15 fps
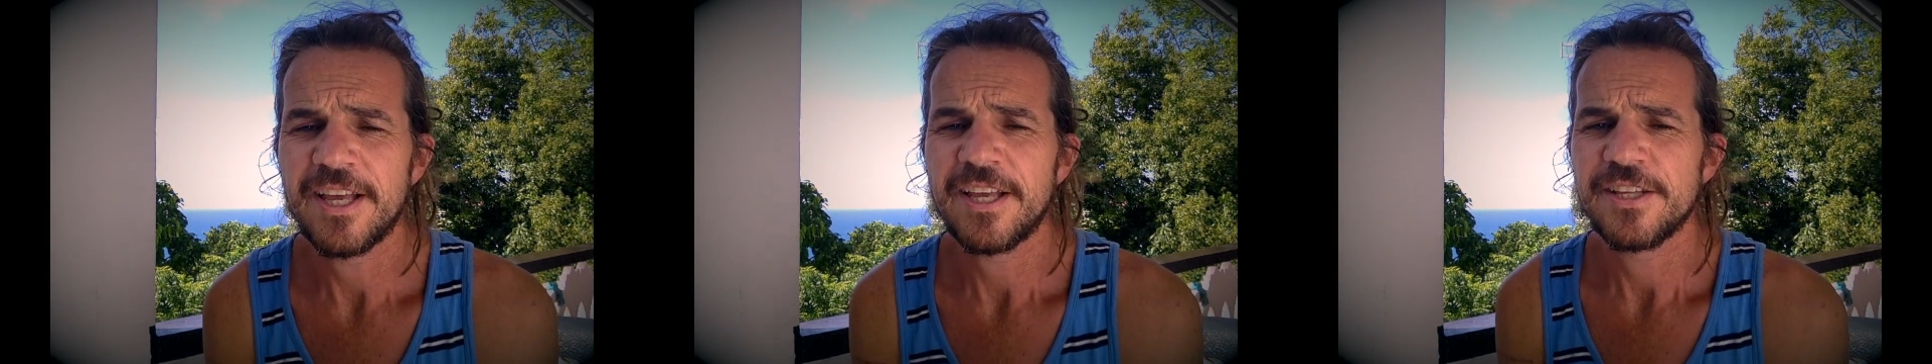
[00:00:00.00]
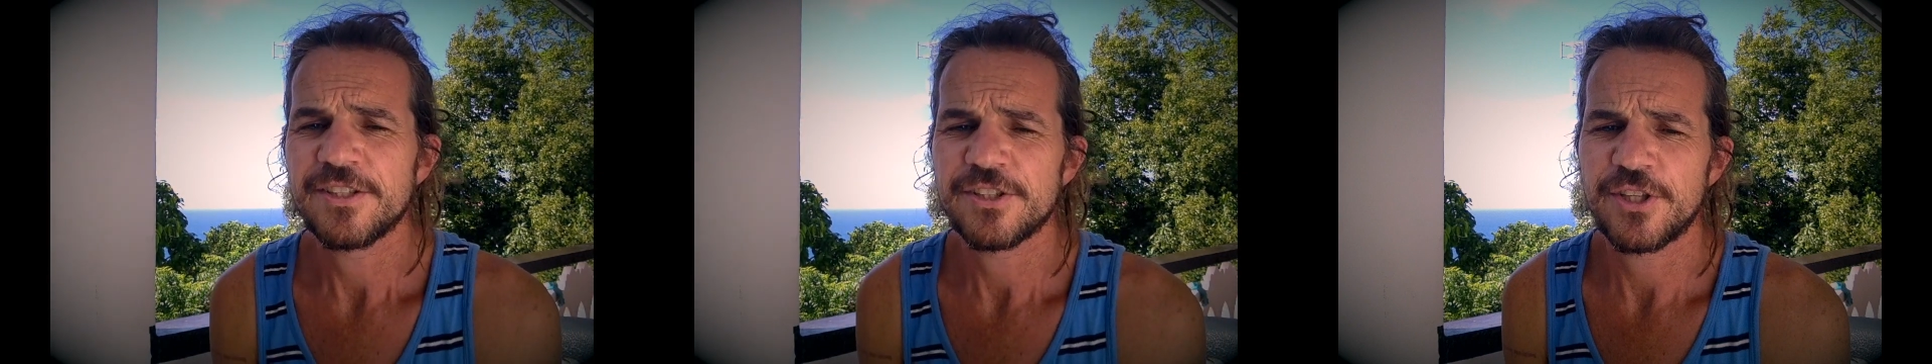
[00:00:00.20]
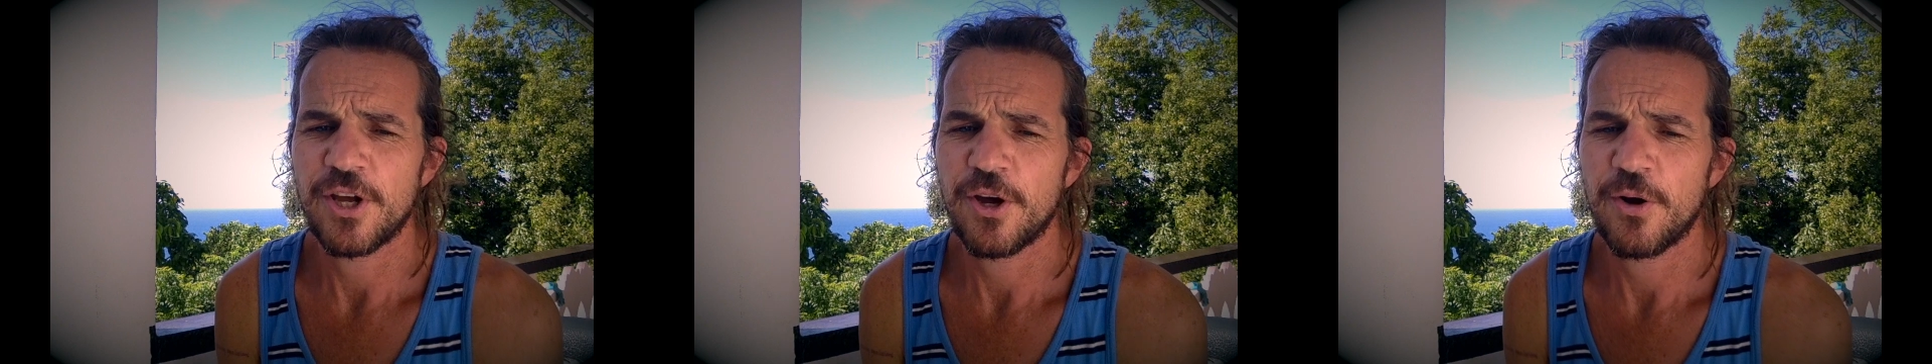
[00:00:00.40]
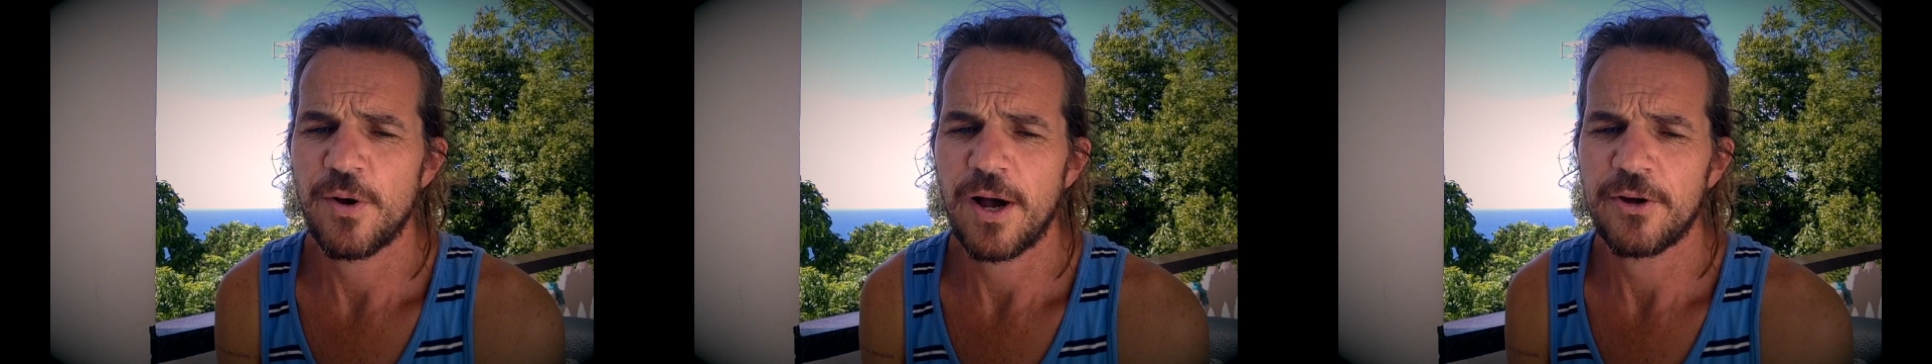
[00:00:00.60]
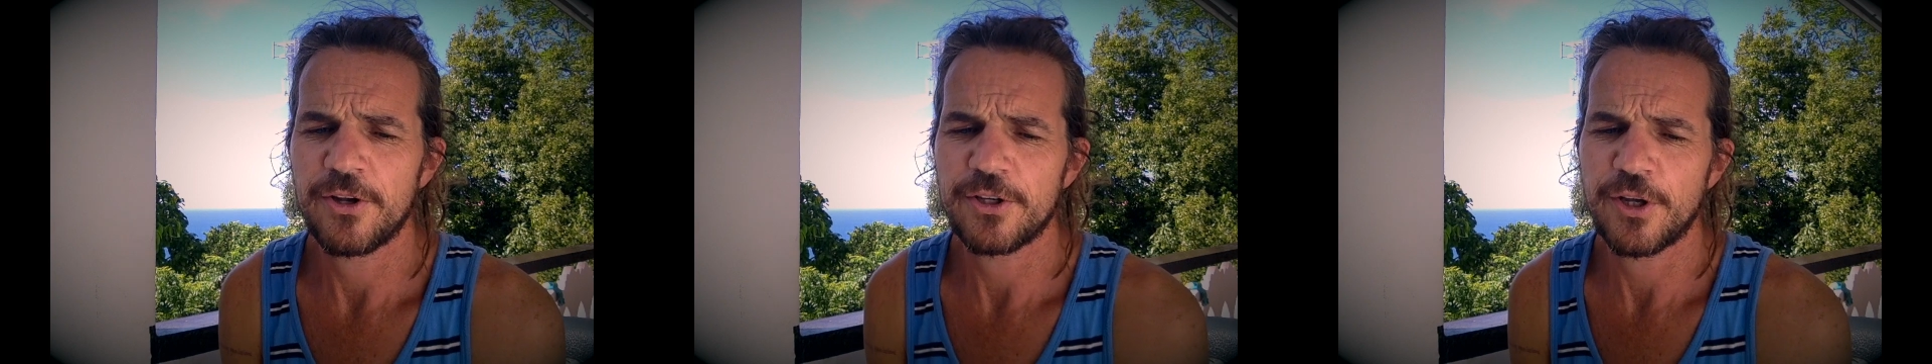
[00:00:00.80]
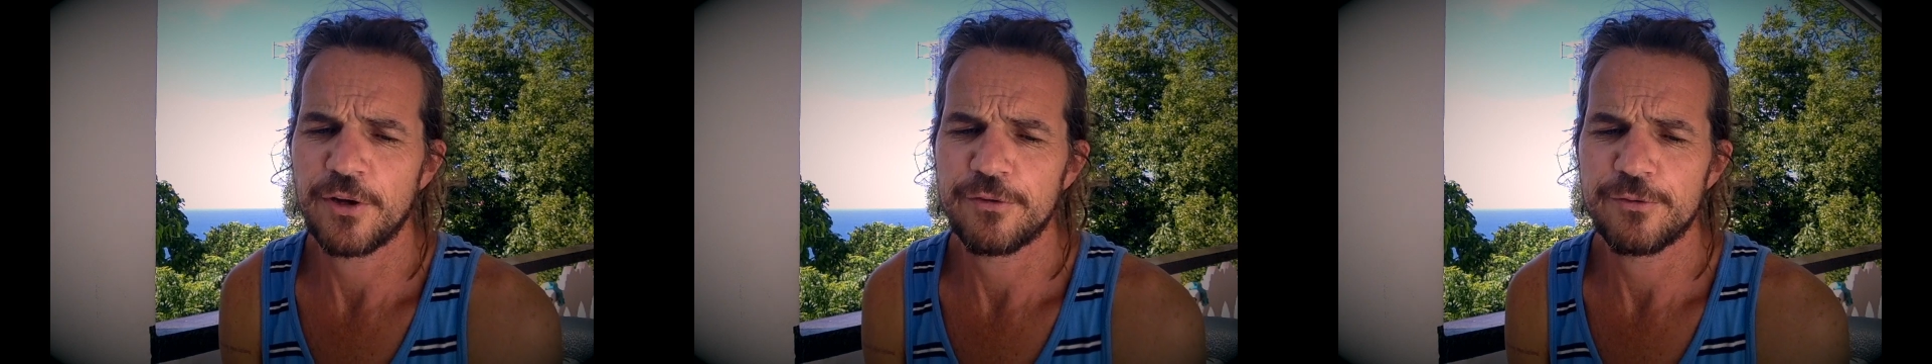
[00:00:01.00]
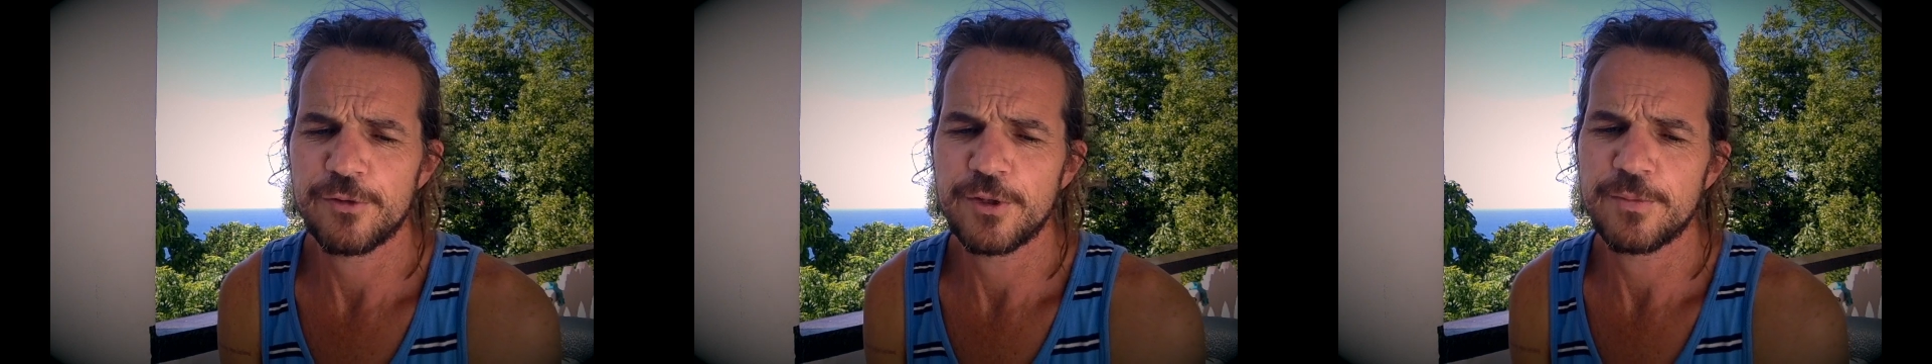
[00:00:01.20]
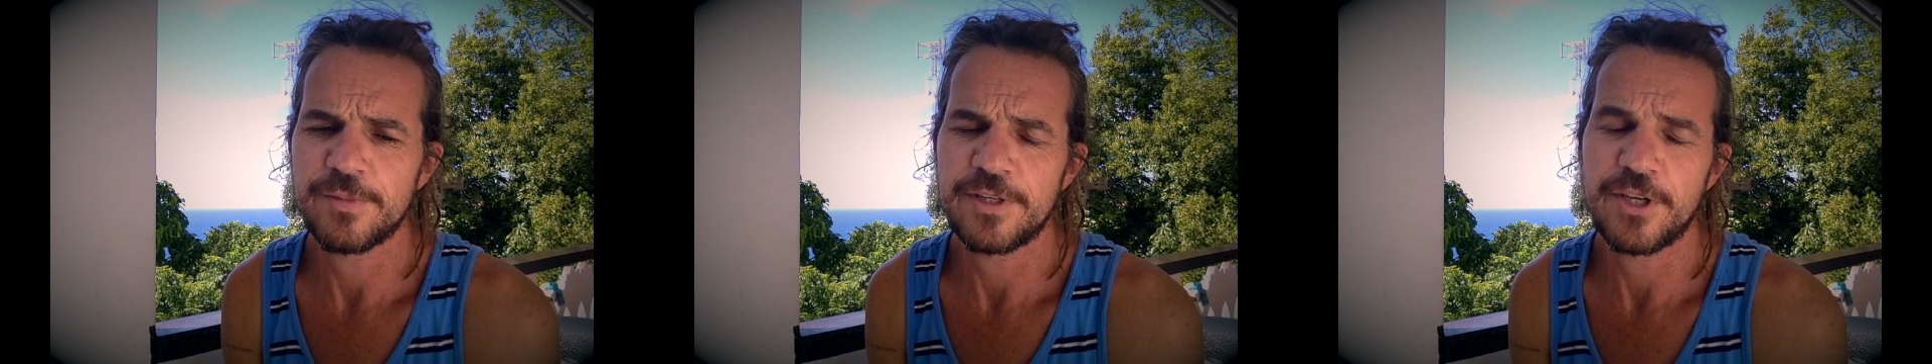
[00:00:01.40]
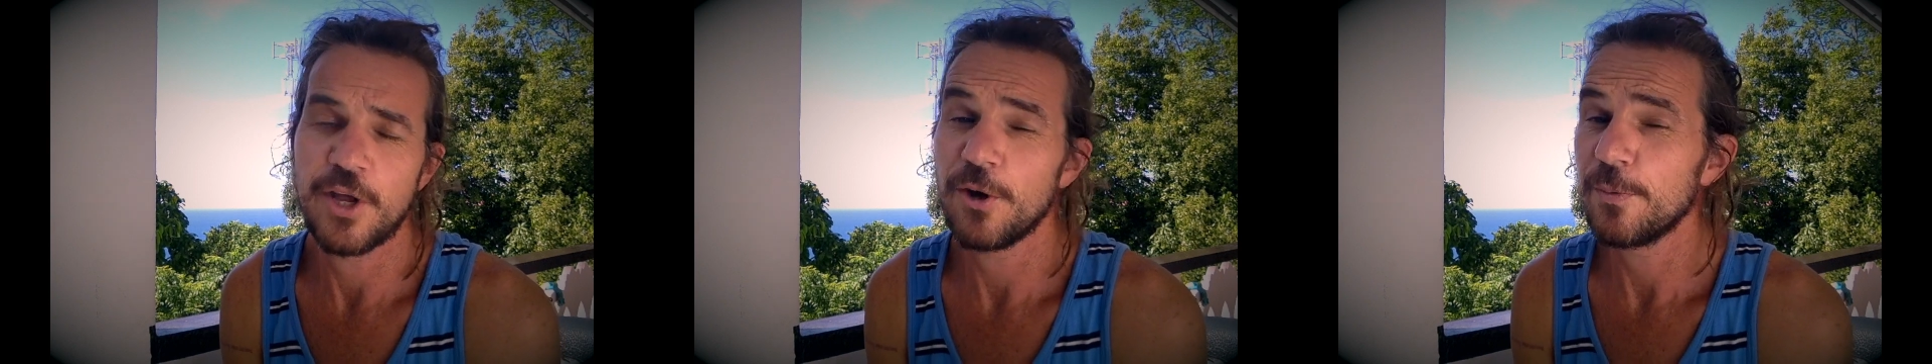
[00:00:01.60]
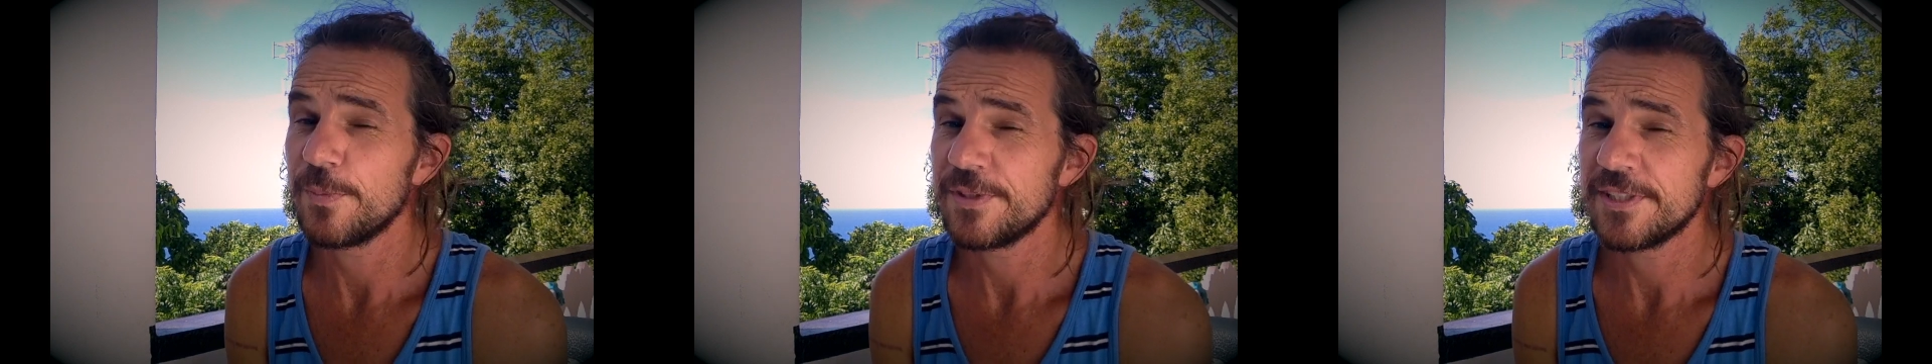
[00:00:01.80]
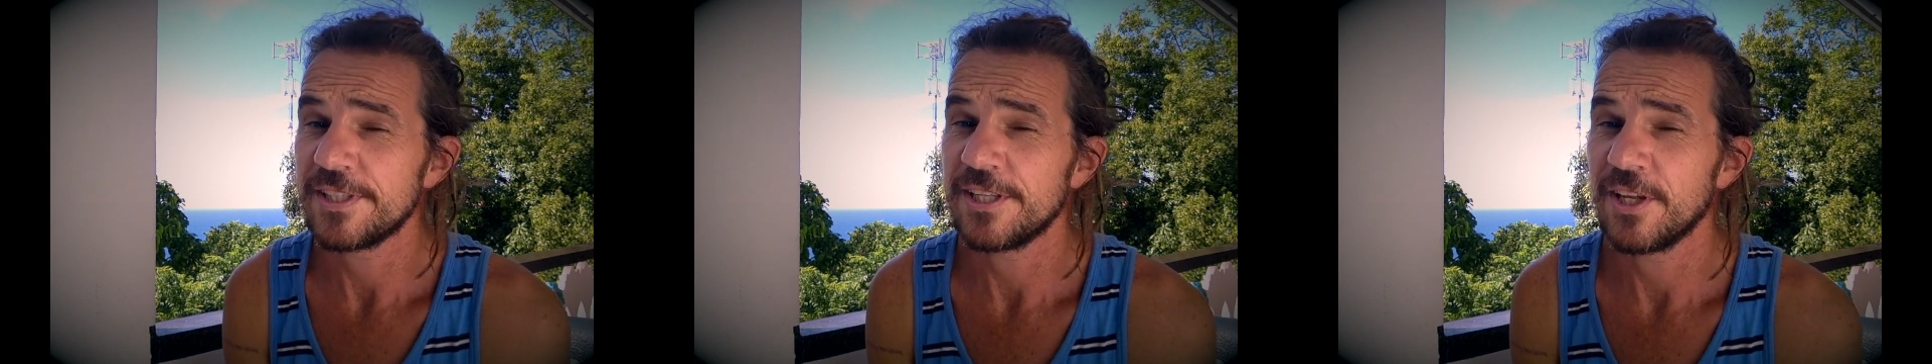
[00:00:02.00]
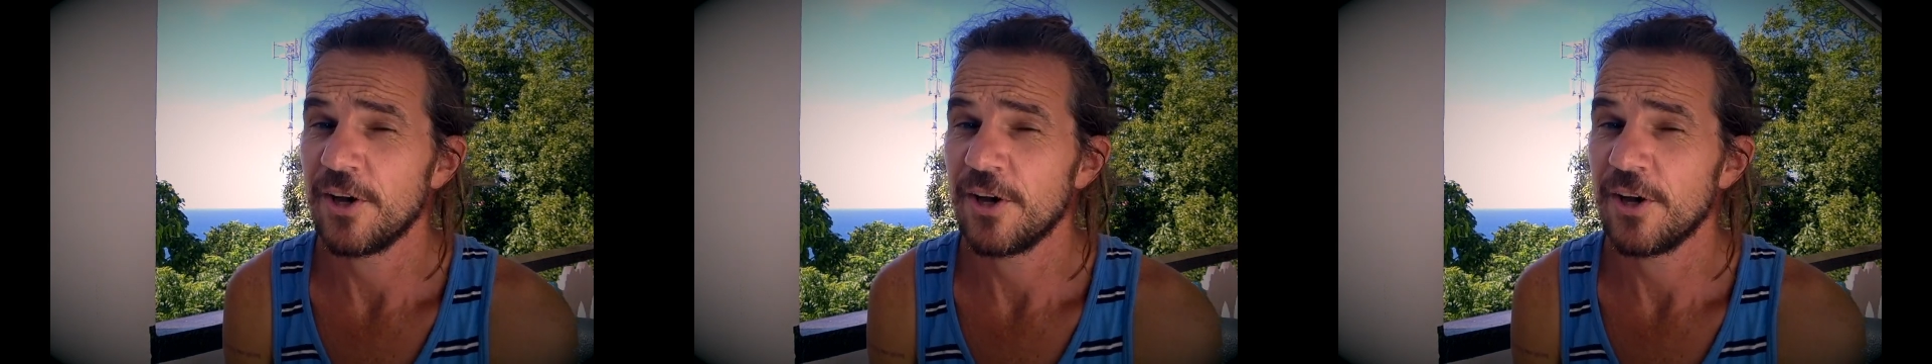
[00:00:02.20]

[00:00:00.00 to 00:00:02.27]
So I'm going to go through them in no particular